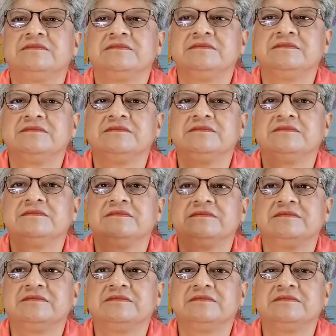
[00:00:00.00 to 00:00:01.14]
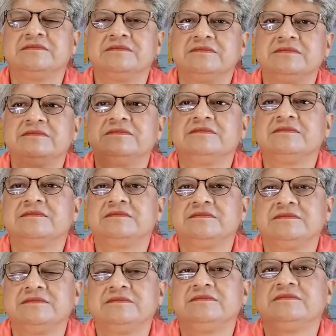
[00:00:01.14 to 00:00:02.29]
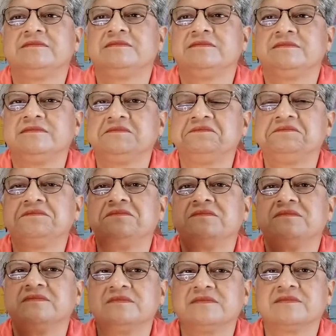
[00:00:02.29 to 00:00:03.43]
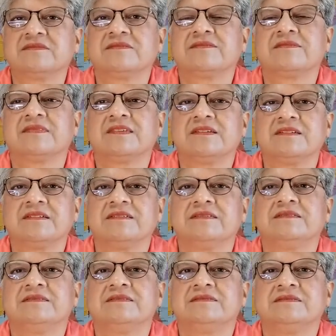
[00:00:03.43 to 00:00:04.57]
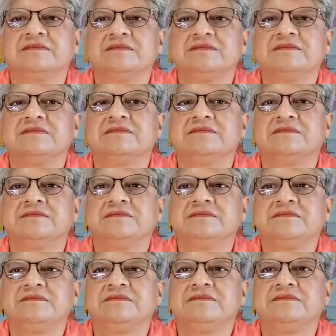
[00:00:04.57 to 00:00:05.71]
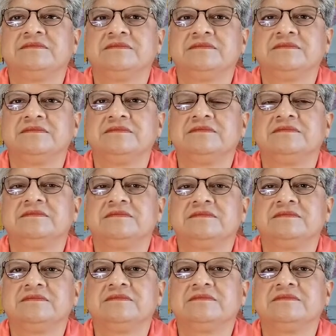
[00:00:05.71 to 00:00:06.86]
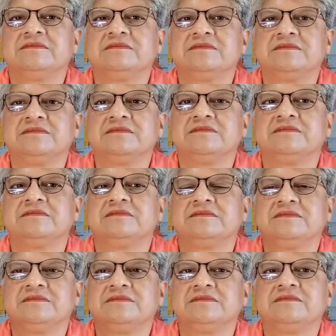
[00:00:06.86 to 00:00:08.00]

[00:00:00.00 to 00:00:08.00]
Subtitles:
No words are spoken by the person on screen.